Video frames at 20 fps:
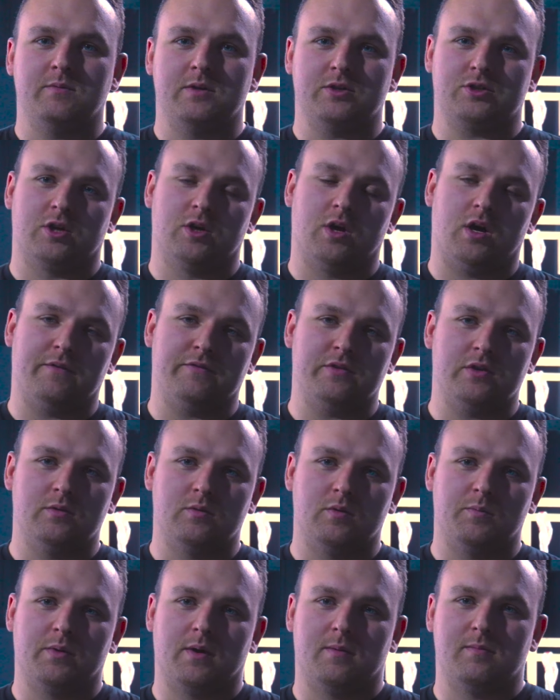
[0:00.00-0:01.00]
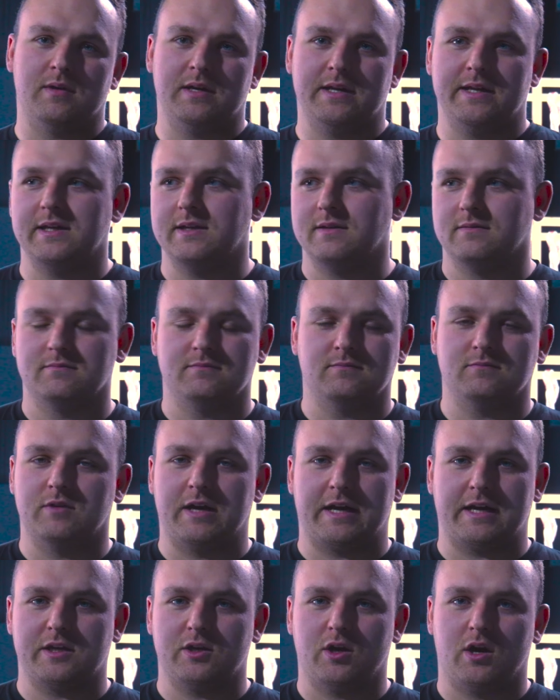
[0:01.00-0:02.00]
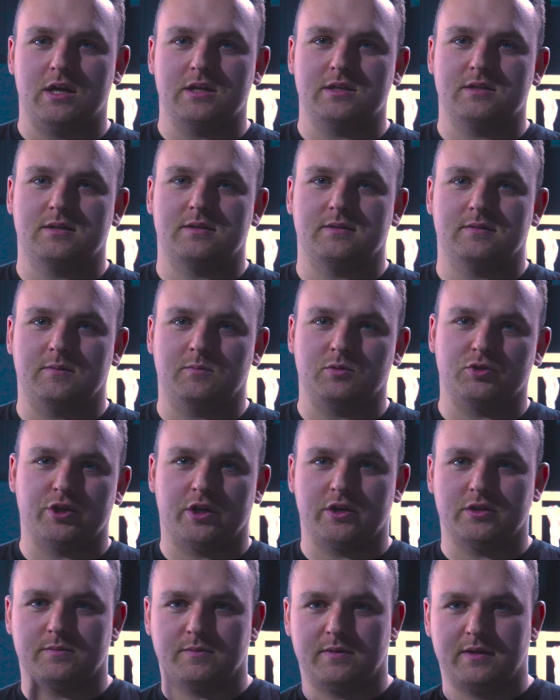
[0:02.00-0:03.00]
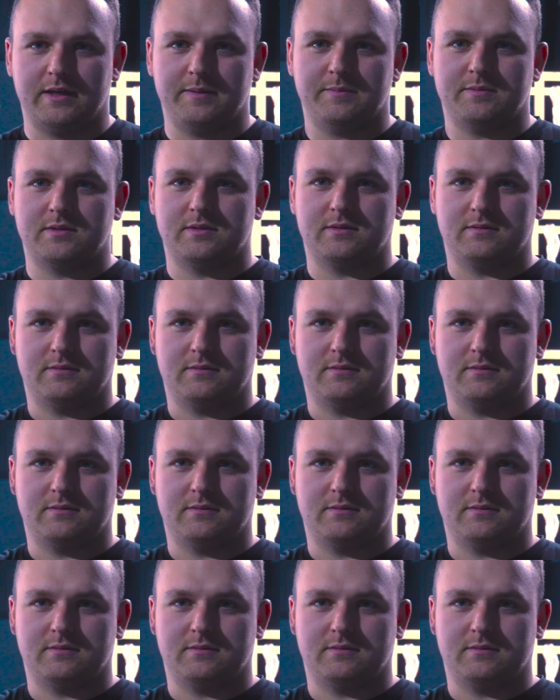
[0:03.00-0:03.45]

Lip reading: which a lot of you will probably recognise. We'll show you some clips